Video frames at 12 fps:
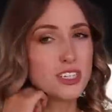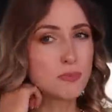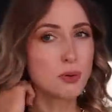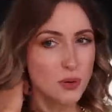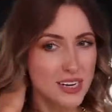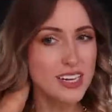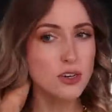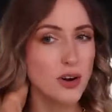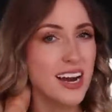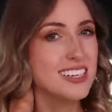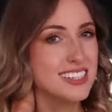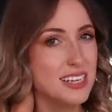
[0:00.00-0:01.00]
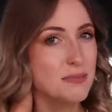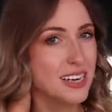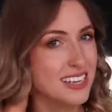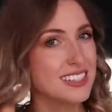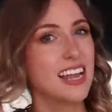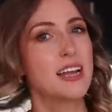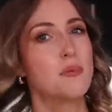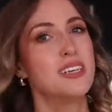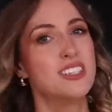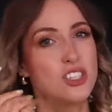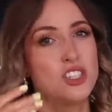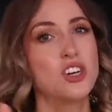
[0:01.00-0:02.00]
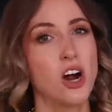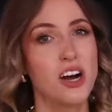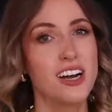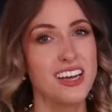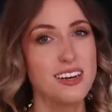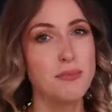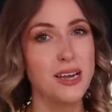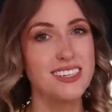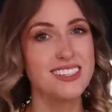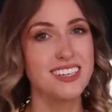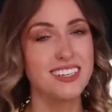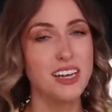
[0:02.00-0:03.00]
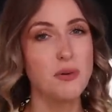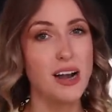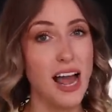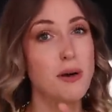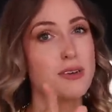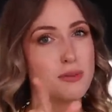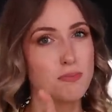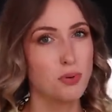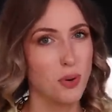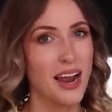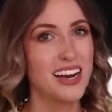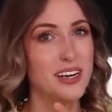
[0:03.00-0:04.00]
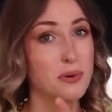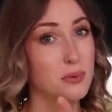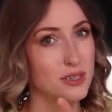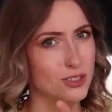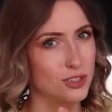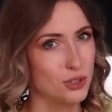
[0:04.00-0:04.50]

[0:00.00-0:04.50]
is pretty crazy because like we started basically when I was pregnant with